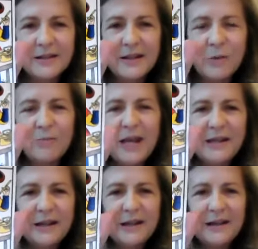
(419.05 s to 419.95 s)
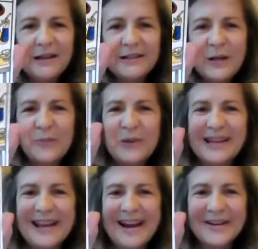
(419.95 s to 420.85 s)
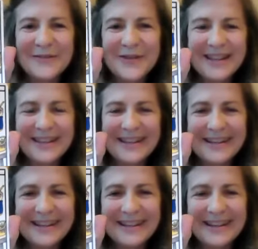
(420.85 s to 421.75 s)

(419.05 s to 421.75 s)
They're making something out of nothing,